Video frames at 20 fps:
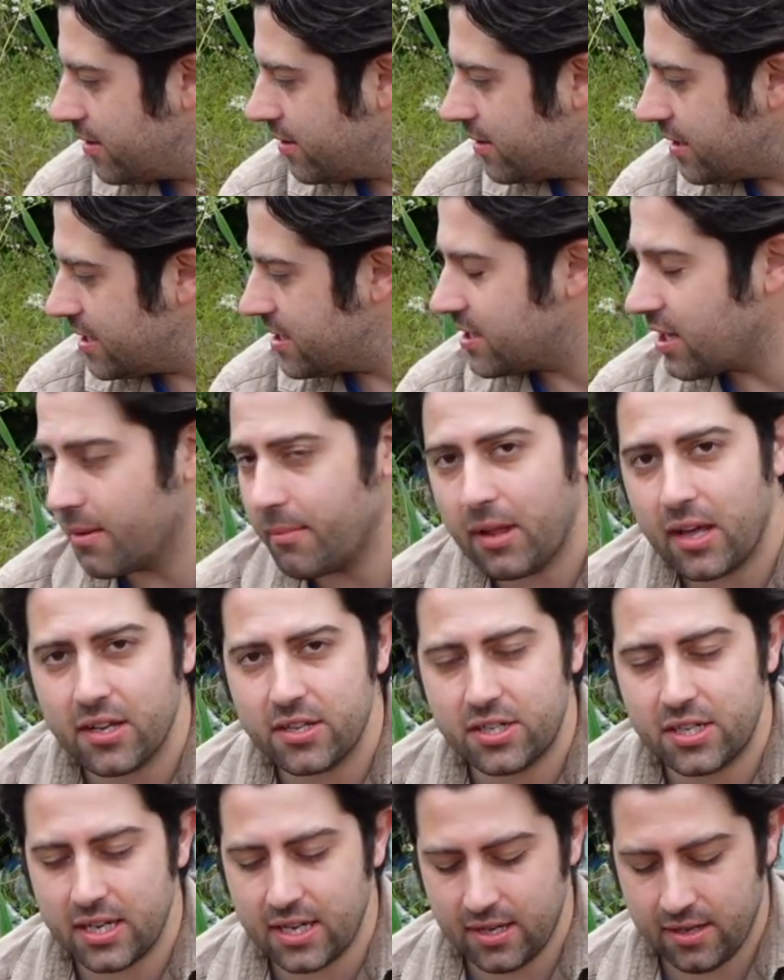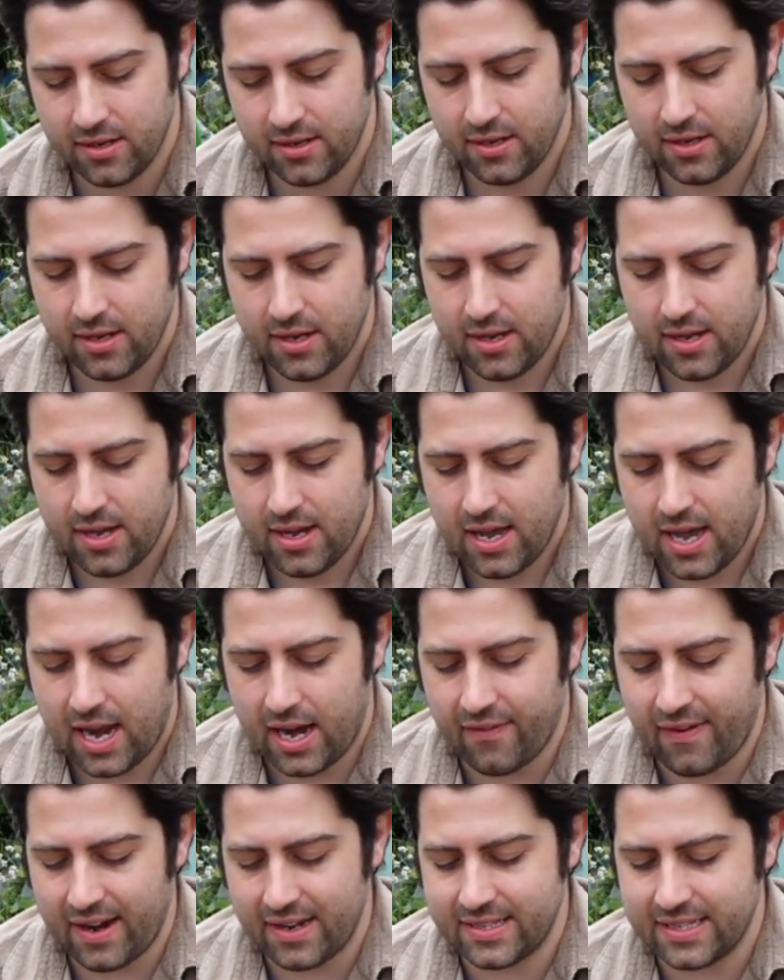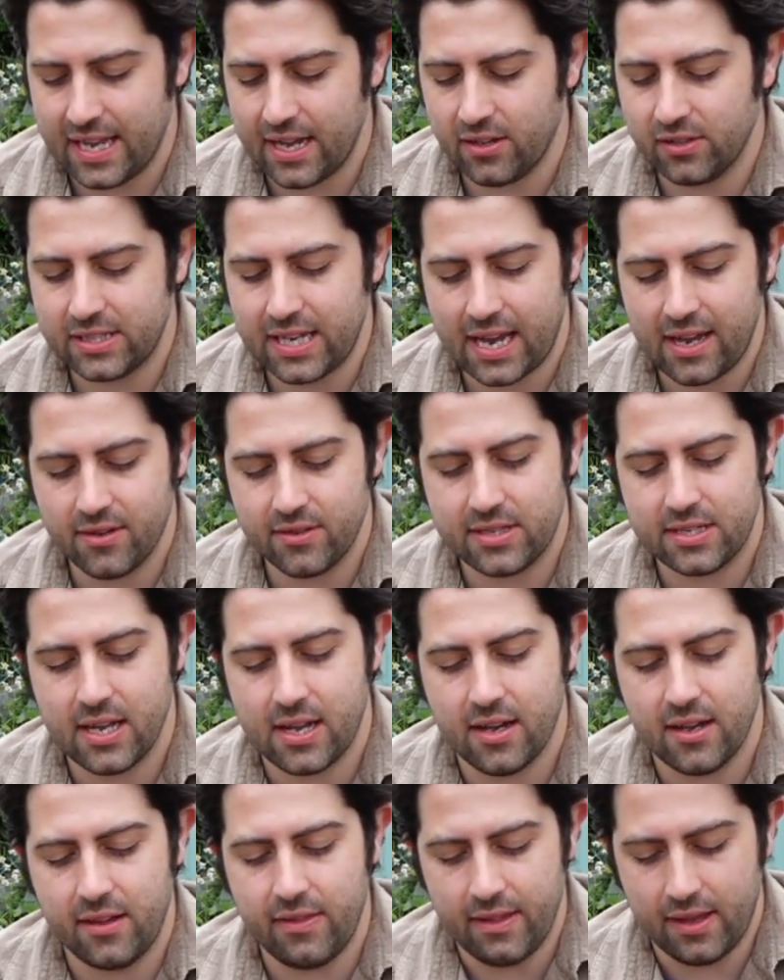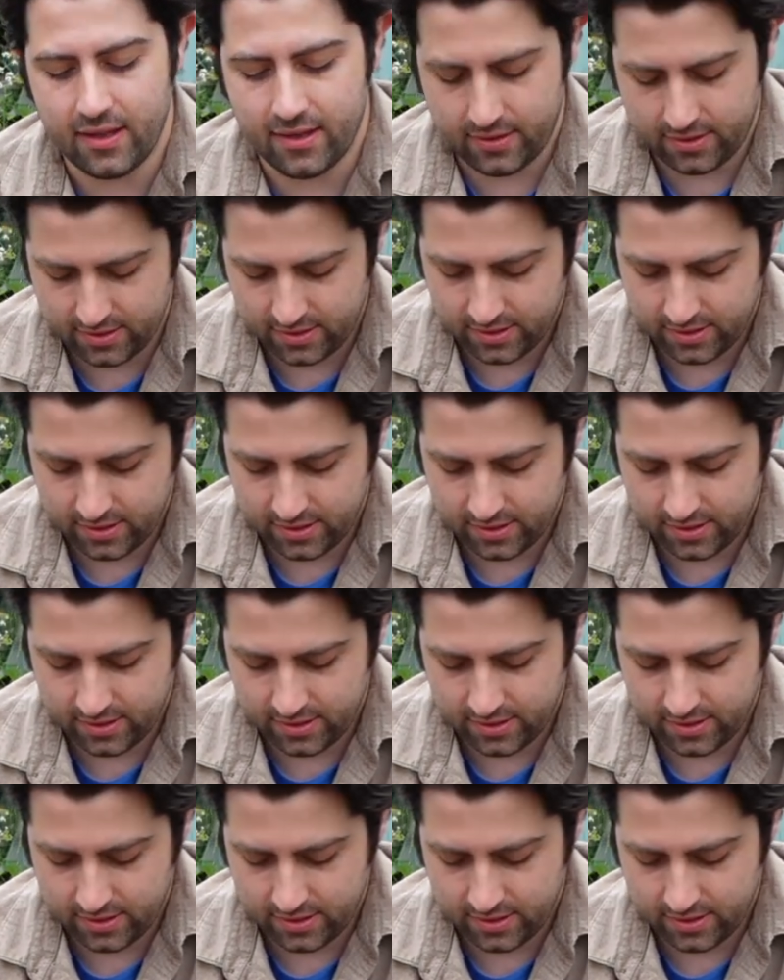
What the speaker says: this time last year, and I've had a telltale sign that